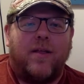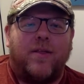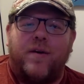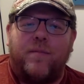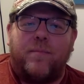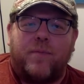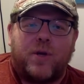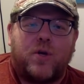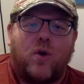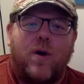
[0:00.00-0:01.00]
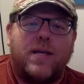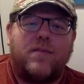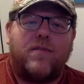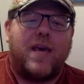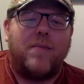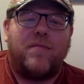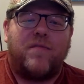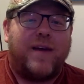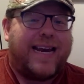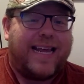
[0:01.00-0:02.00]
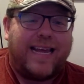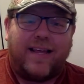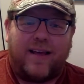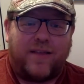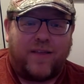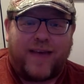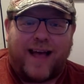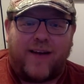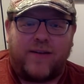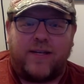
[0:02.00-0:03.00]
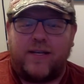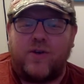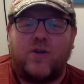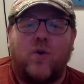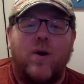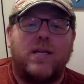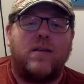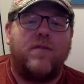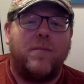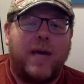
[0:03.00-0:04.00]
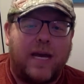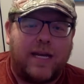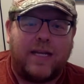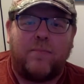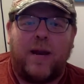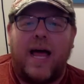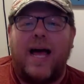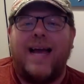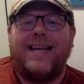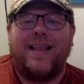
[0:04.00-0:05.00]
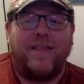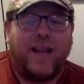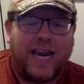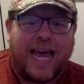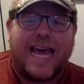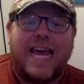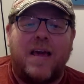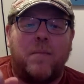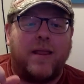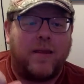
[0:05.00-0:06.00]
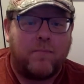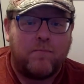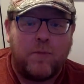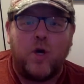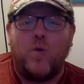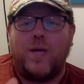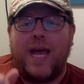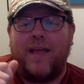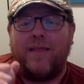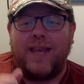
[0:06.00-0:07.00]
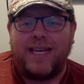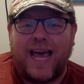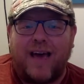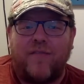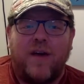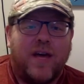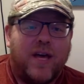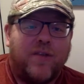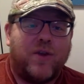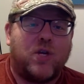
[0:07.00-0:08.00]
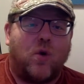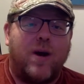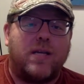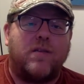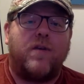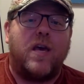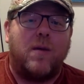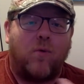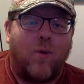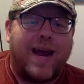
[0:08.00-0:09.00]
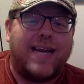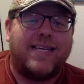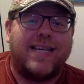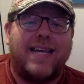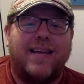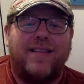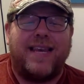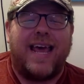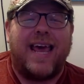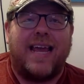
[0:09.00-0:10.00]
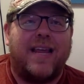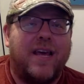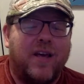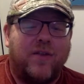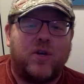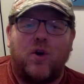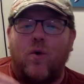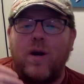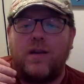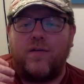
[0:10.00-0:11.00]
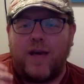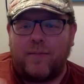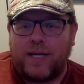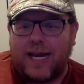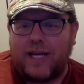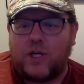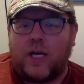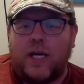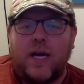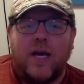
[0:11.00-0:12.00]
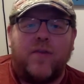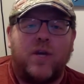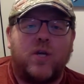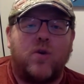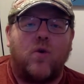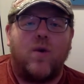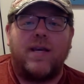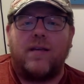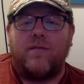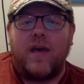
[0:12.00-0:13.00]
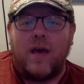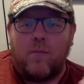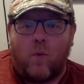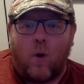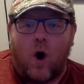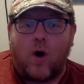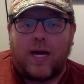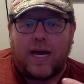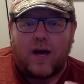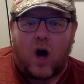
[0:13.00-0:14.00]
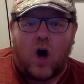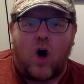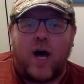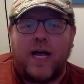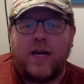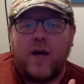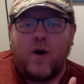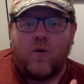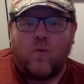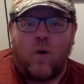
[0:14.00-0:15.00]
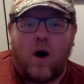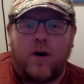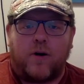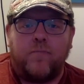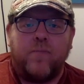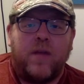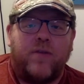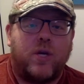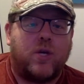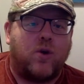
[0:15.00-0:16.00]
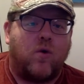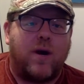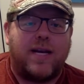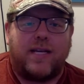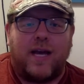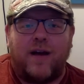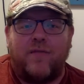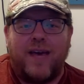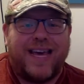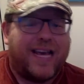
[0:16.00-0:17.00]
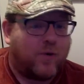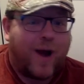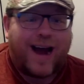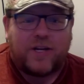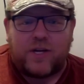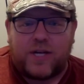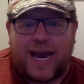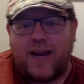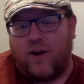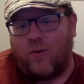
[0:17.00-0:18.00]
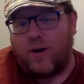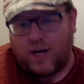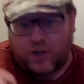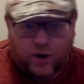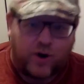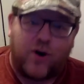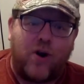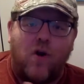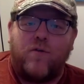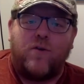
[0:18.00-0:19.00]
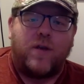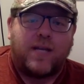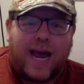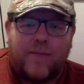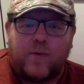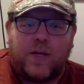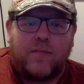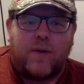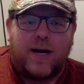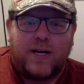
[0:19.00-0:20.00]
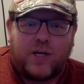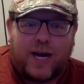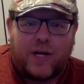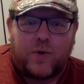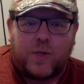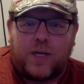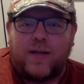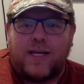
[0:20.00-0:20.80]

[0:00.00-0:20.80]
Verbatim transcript: the the stories of him feeding the thousands, the stories of him healing the blind and the lame and the mute and the deaf, the stories of him raising the dead, the stories of him teaching, the stories of him walking on water, the stories of his righteous anger when he turned over the tables of the money changers in